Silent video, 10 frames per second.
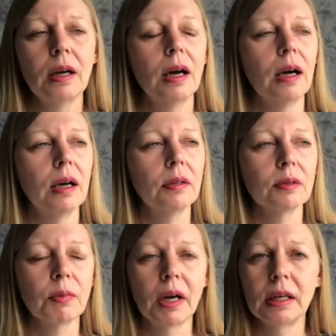And
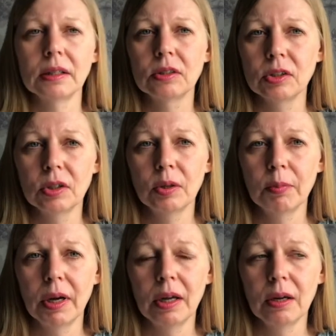my
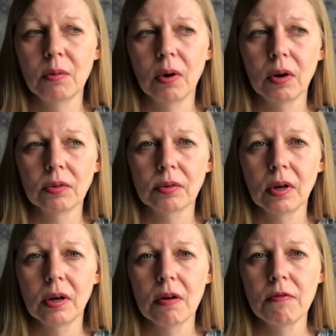Janome was
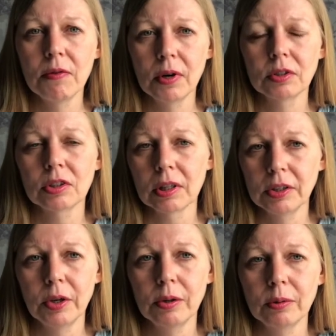virtually
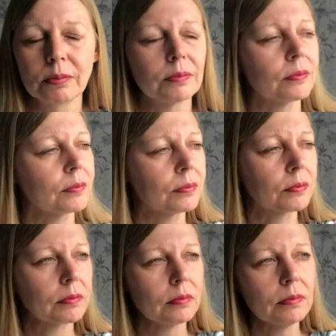new.
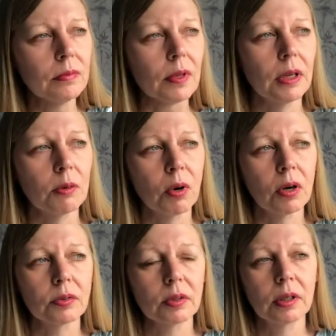It
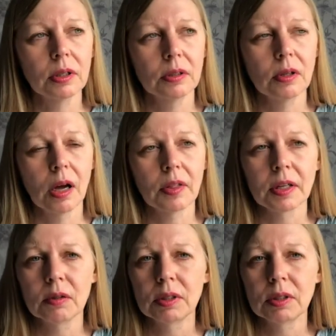was, I think it